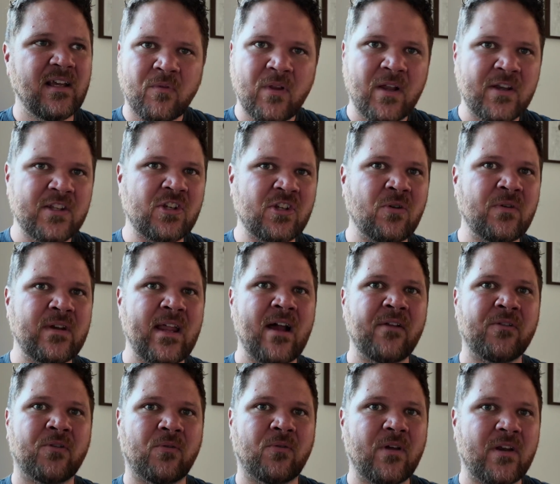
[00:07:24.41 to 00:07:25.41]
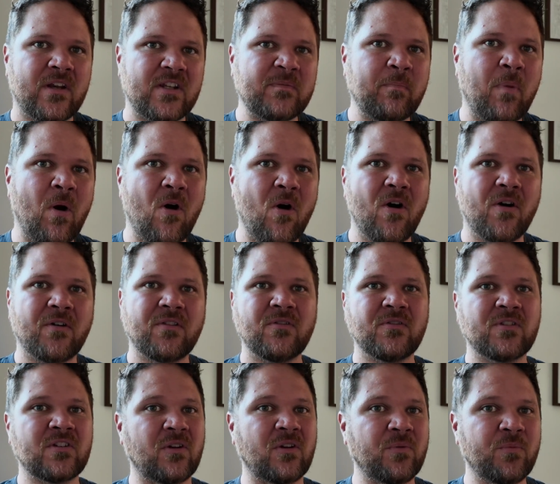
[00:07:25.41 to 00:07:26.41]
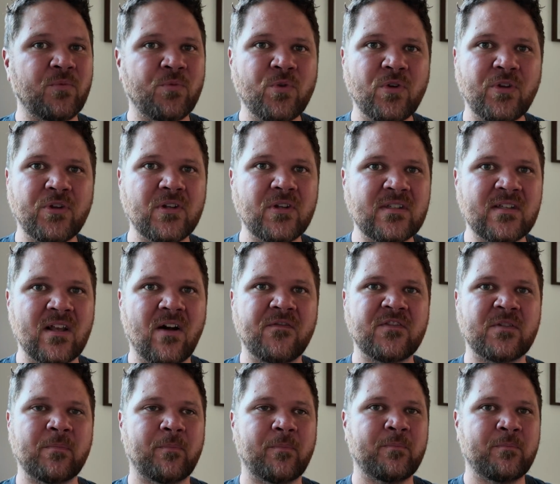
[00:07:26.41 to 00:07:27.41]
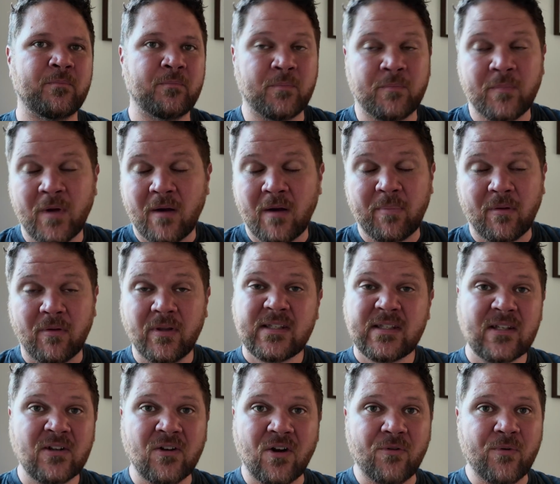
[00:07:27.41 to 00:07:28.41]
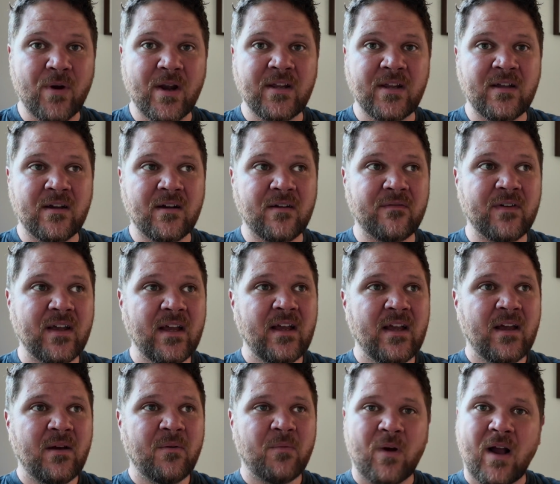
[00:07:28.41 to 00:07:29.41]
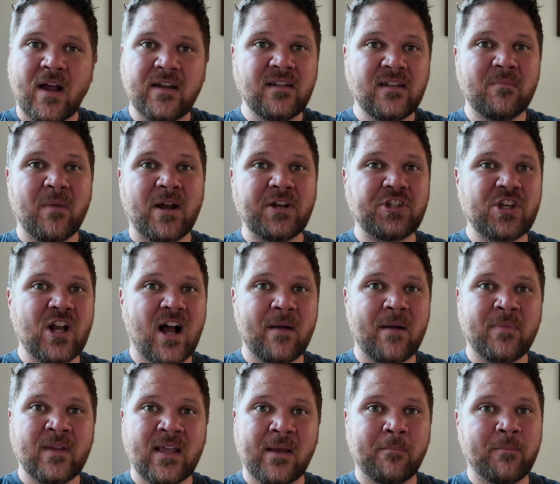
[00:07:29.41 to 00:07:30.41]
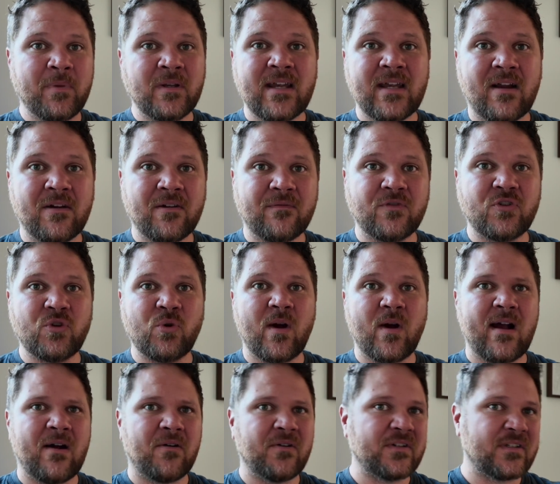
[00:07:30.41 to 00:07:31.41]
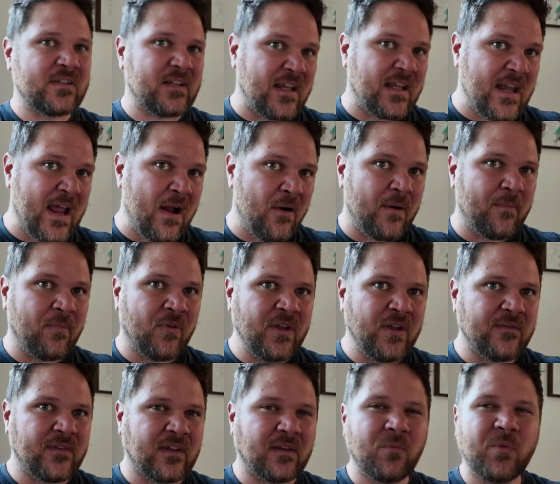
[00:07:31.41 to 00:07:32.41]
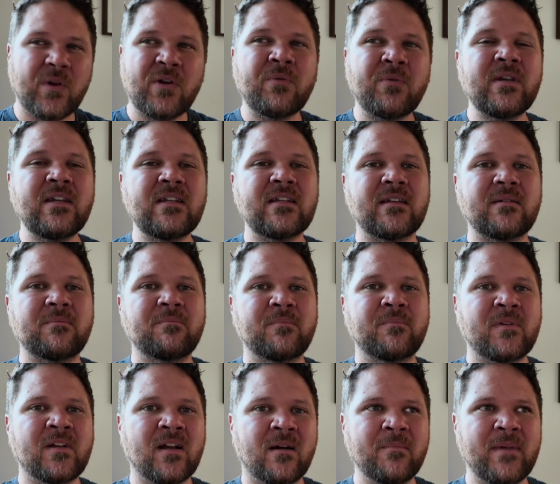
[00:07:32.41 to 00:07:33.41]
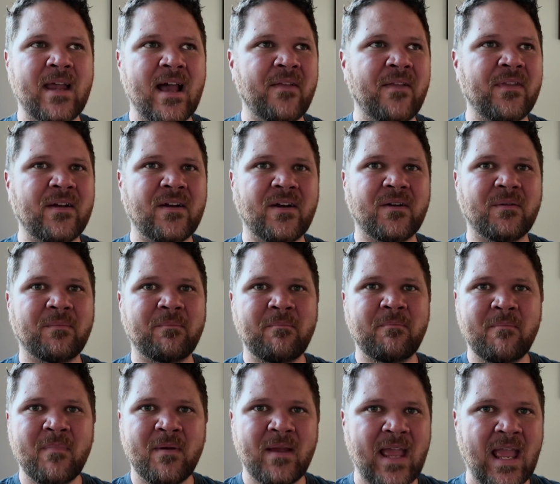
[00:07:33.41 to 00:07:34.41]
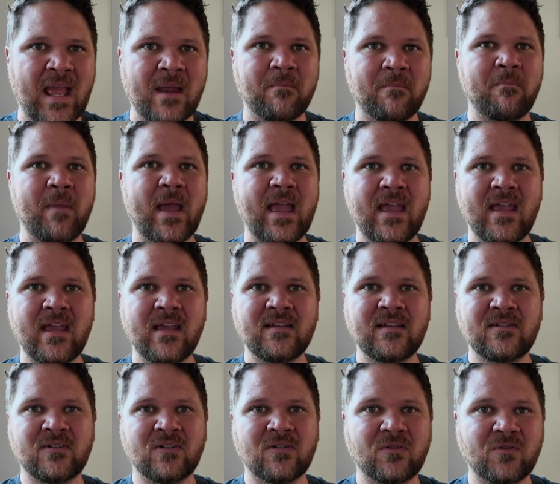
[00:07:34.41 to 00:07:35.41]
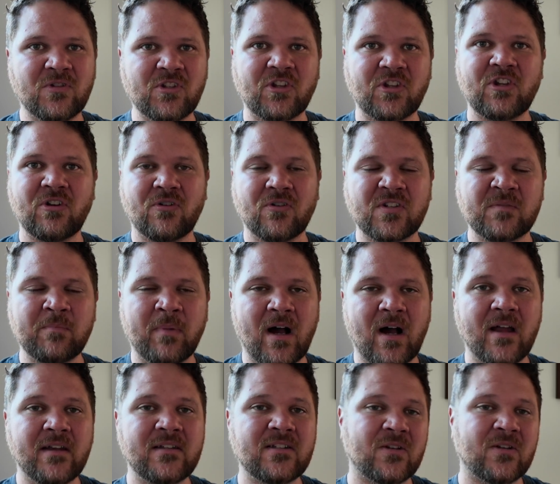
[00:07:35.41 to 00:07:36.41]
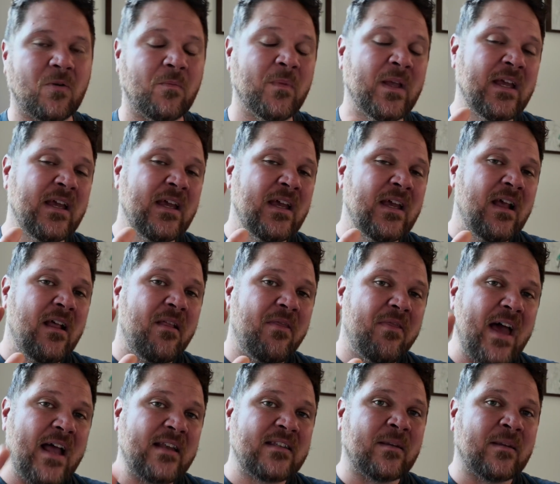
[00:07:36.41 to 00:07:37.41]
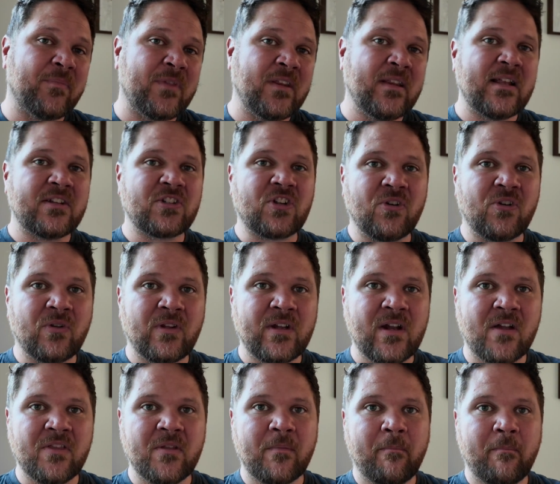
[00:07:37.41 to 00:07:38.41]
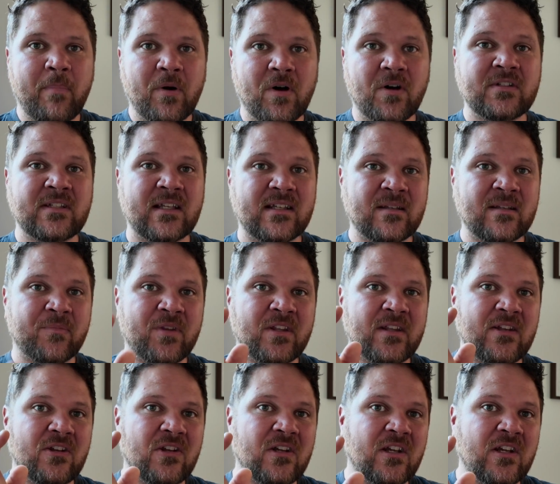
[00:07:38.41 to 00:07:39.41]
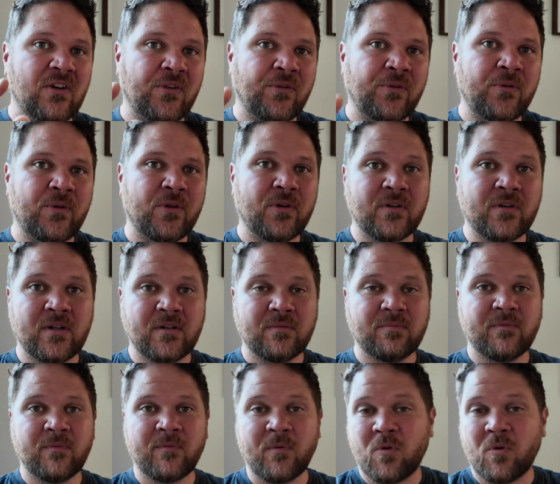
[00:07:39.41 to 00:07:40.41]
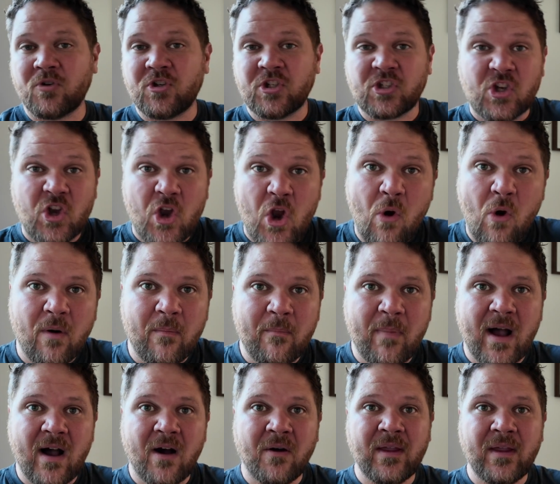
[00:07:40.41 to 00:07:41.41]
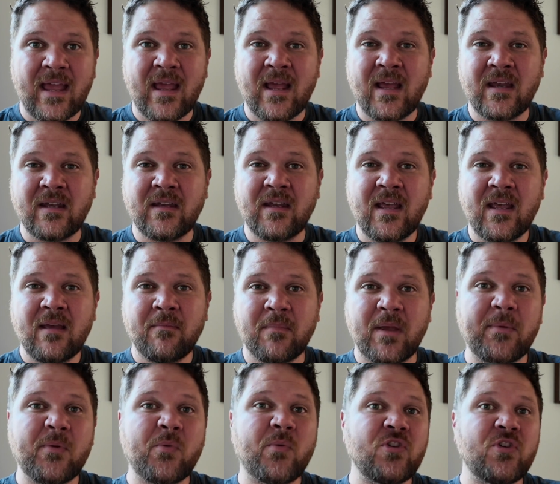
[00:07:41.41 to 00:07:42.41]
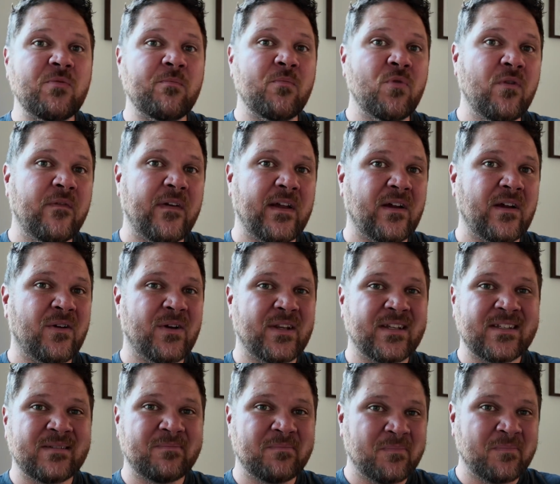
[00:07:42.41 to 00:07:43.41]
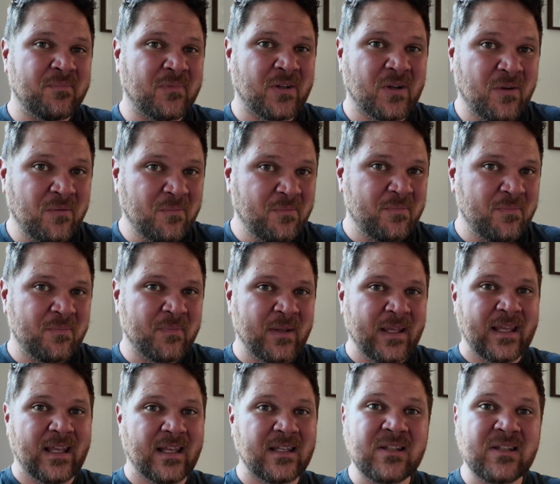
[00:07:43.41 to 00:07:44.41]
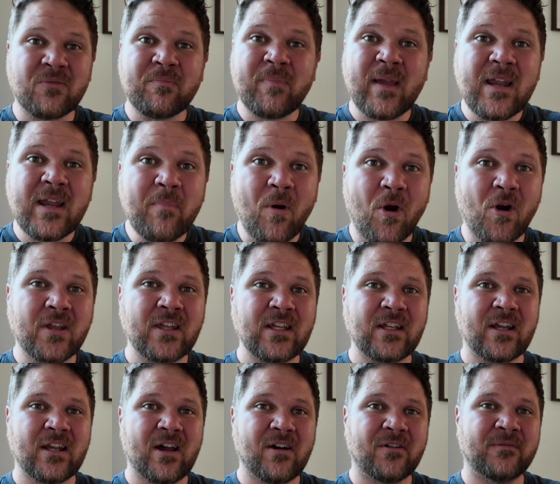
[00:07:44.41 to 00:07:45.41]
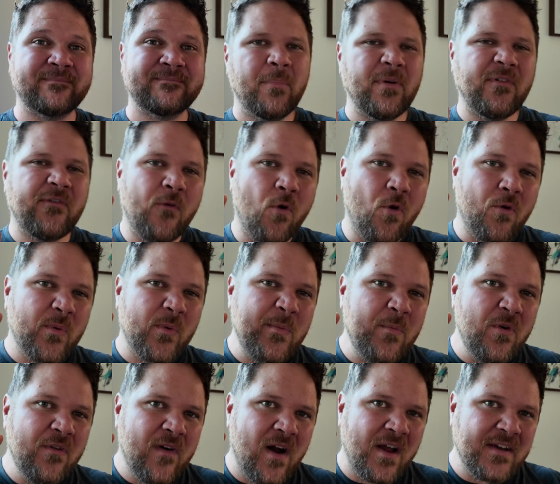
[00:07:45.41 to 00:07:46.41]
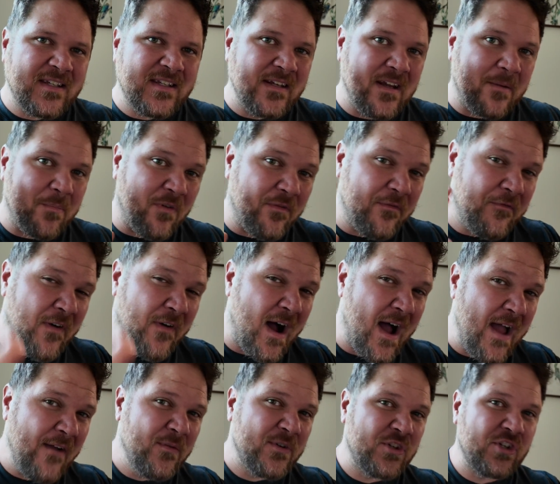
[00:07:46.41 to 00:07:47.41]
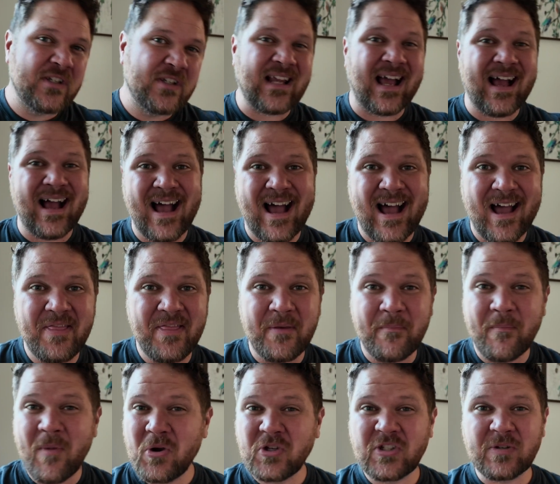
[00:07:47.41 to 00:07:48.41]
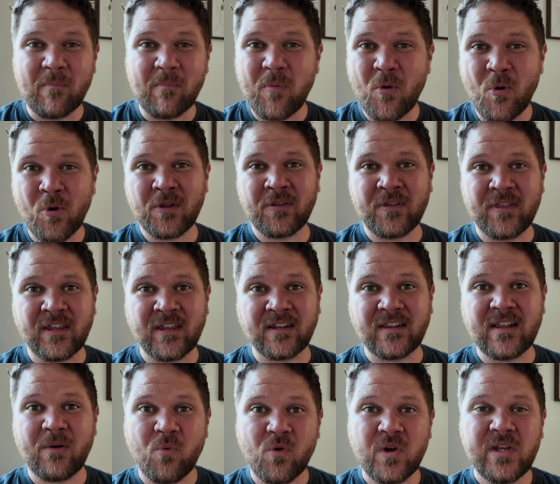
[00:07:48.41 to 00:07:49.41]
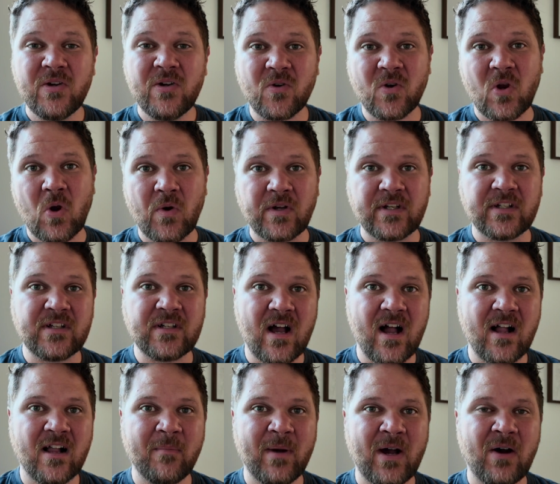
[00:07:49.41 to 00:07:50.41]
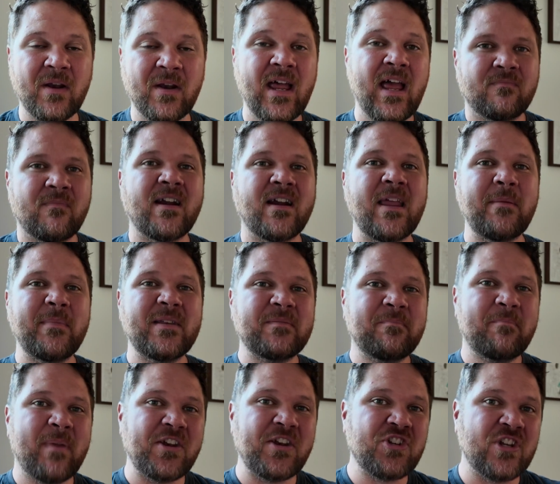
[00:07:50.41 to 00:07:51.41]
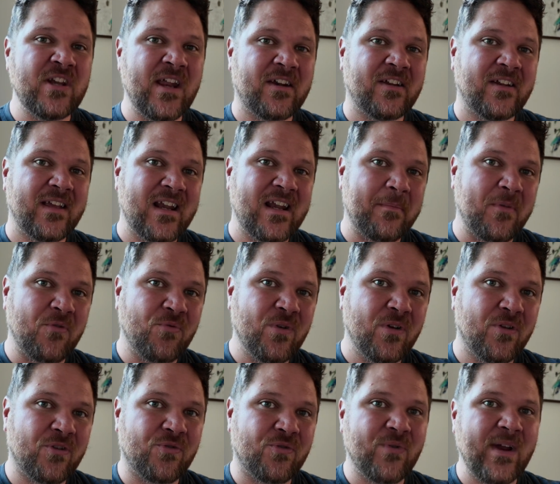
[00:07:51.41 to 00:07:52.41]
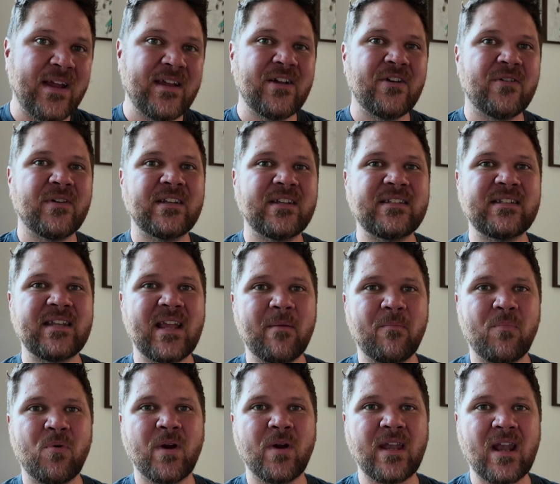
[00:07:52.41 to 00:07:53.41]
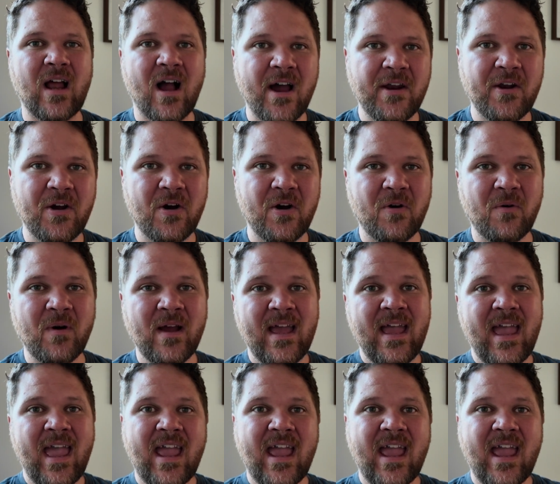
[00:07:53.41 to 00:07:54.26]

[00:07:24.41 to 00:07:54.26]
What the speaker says: Let us go down there, let us park. There's really good self-policing already of, I did my shopping, I've been down here for 2 hours, and now I'm leaving. We don't need to come down there and pay to secure a spot. So that's something that's currently on the books. That's something that you need to look or just know about. And maybe when you move here, is there paid parking now? Before we move on to number 5, which is the most important thing that we are going to talk about. My name is Ben Geanetta, and I'm a realtor right here in Sandpoint, Idaho.